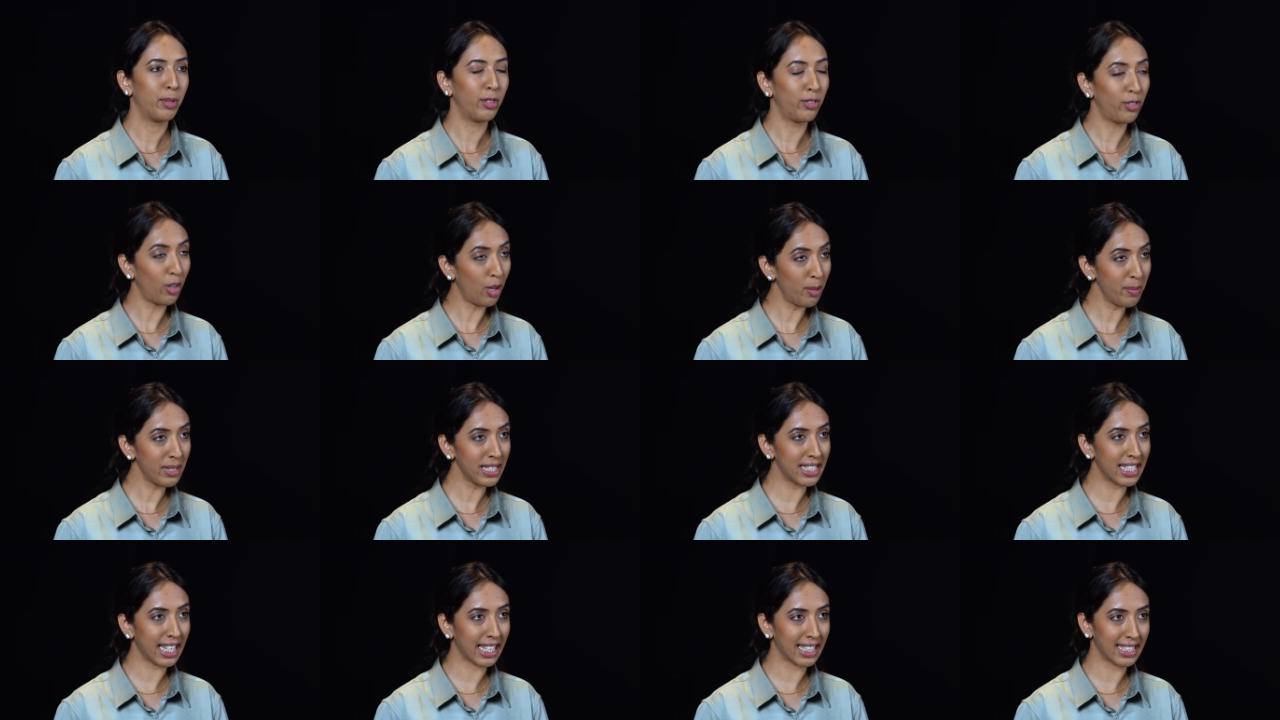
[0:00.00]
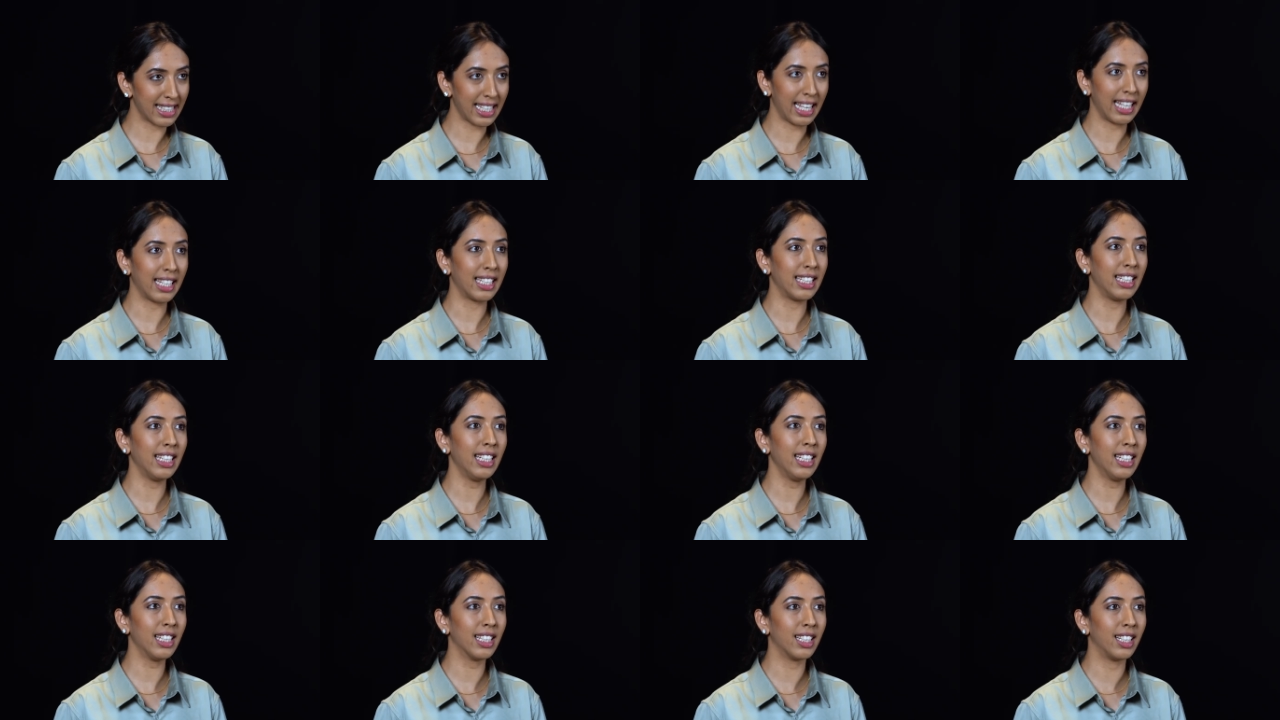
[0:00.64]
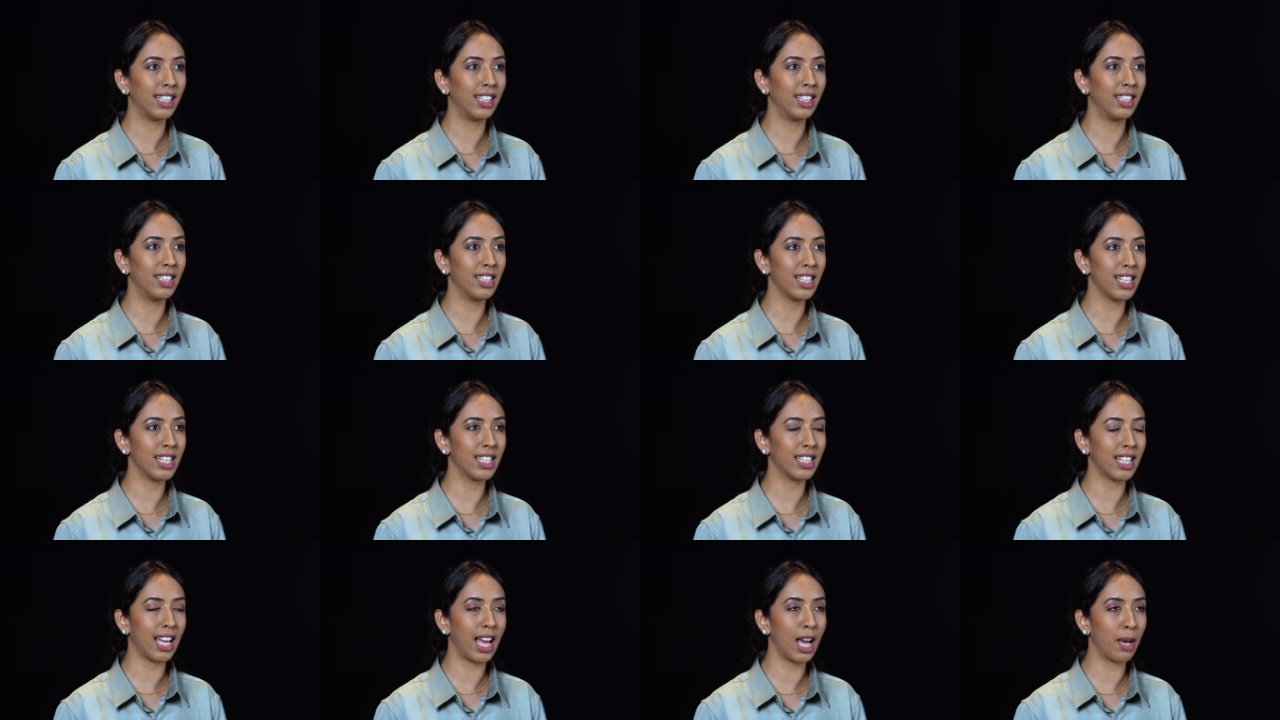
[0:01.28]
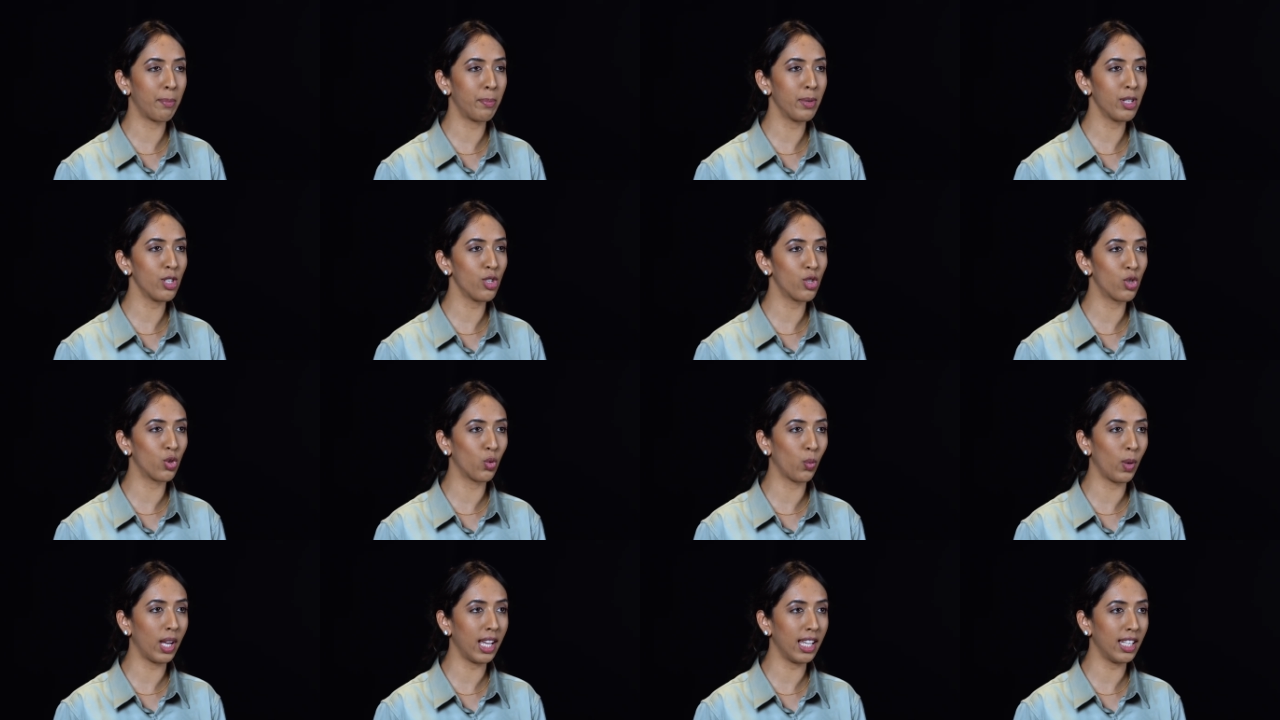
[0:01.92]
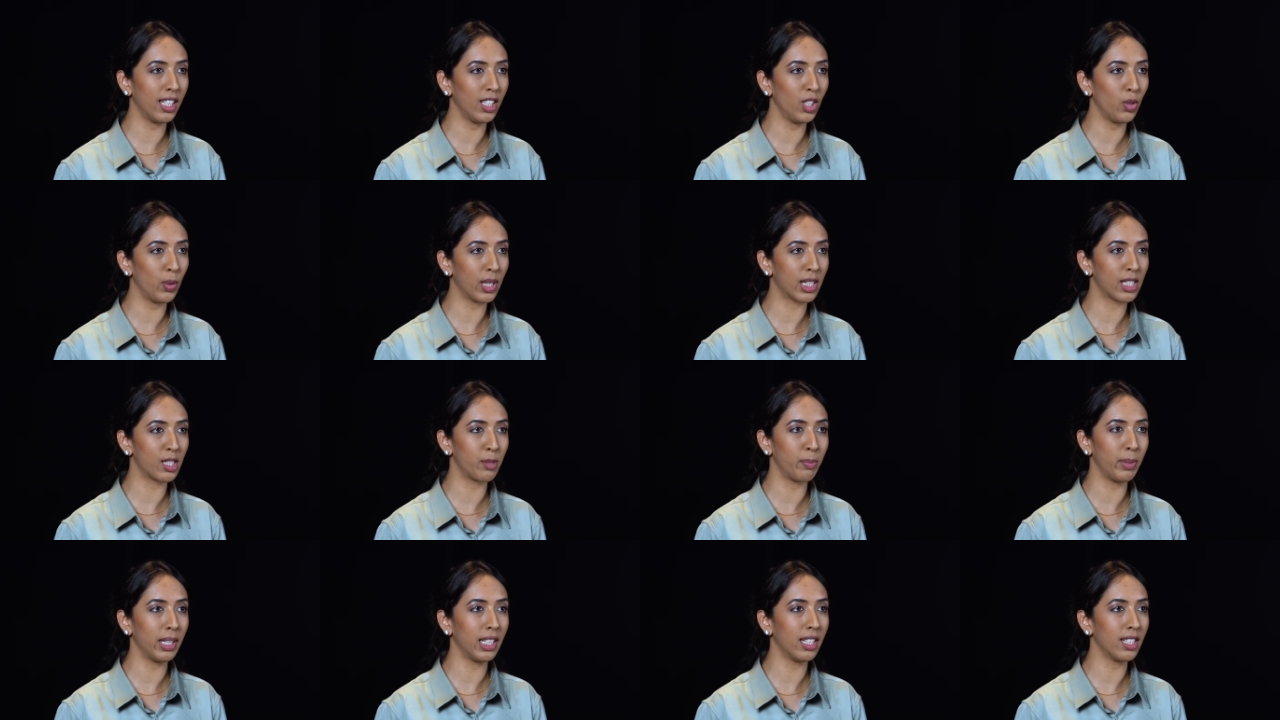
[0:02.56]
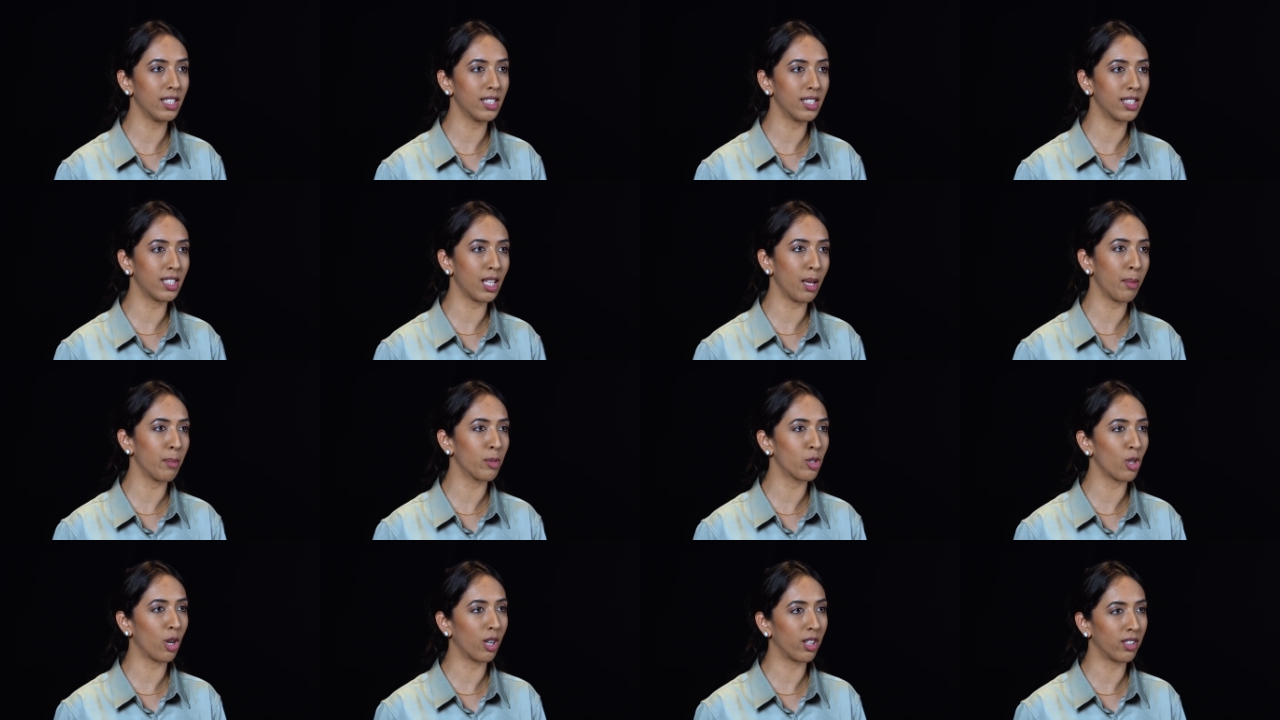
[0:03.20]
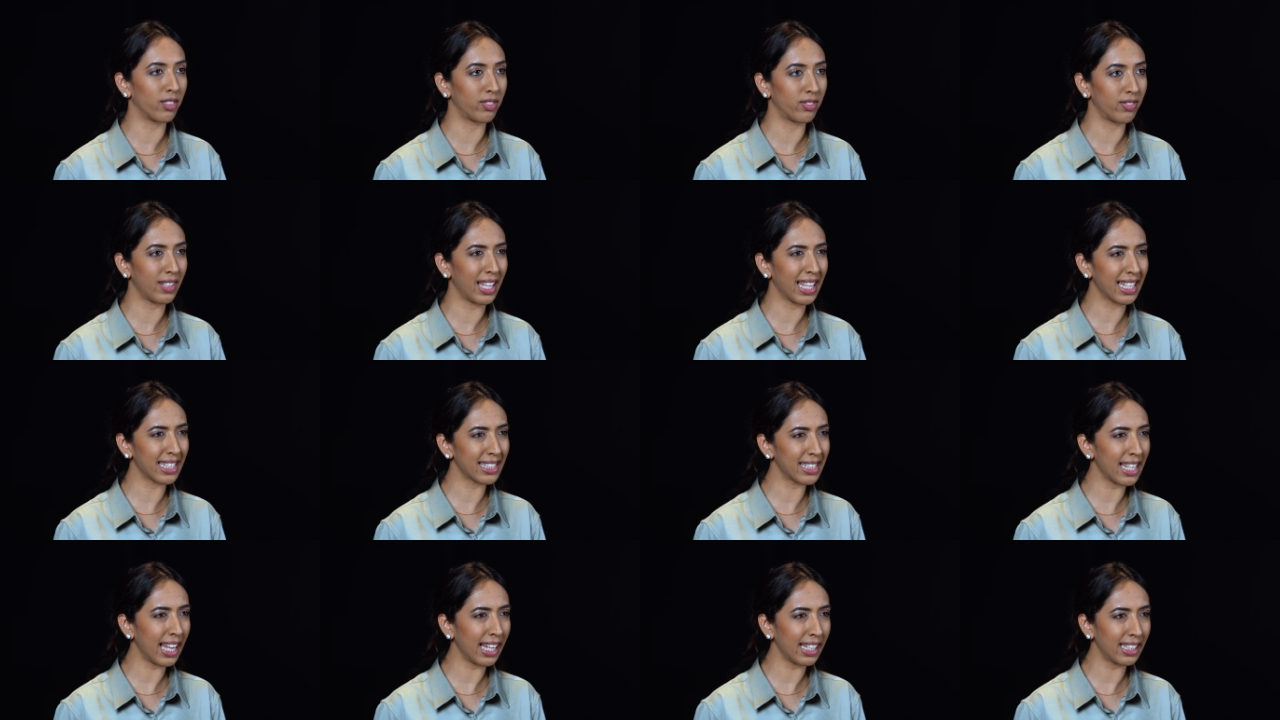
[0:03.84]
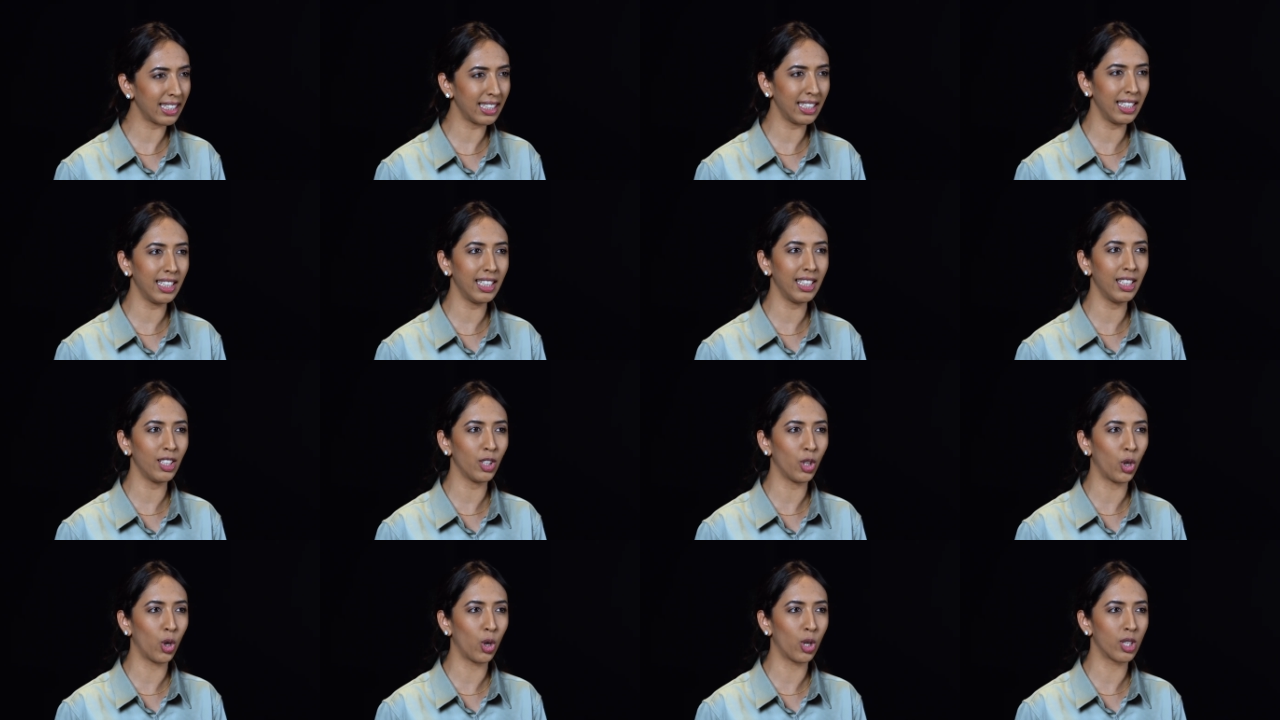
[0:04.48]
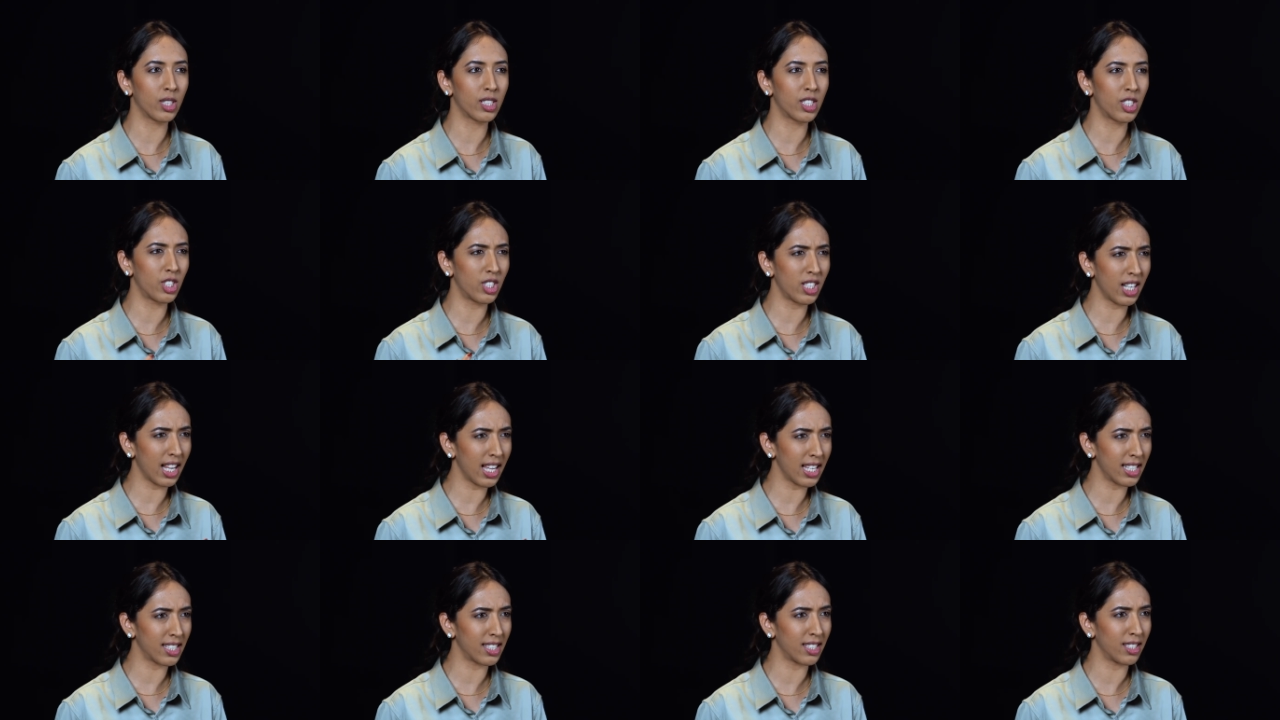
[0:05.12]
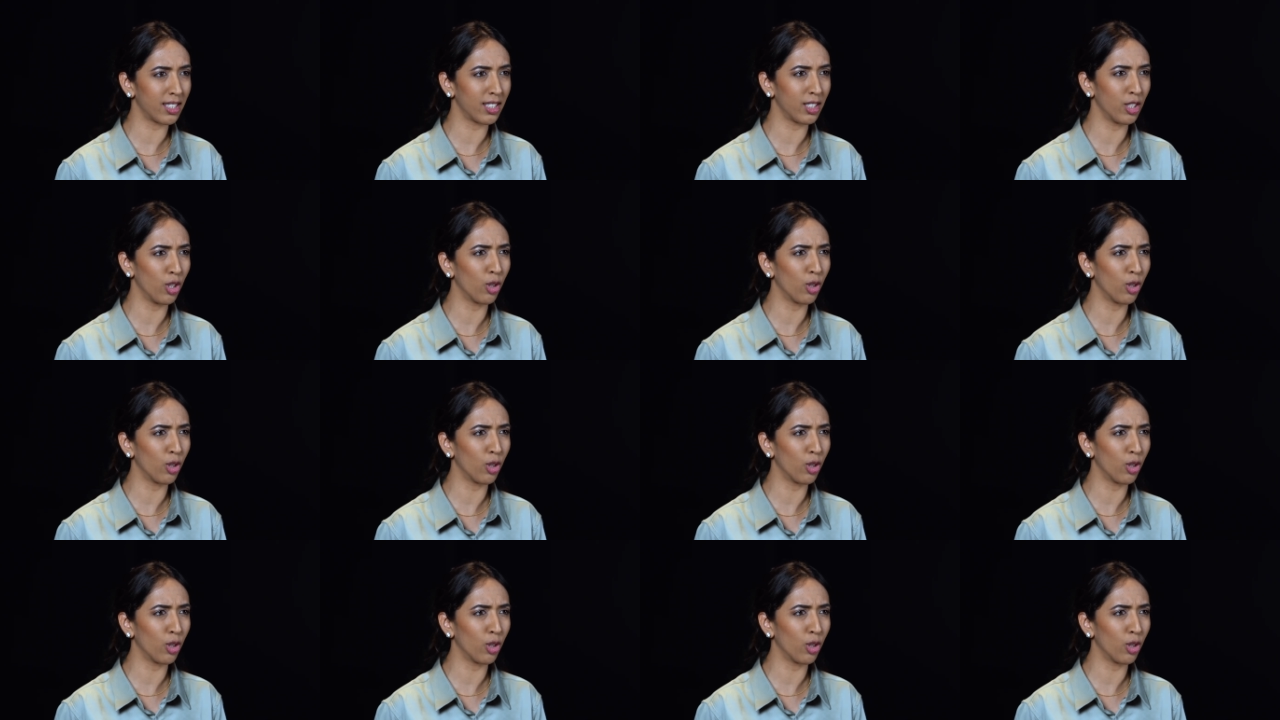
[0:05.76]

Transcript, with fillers: Performance anxiety, it happens when you experience some sort of anxiety or stress.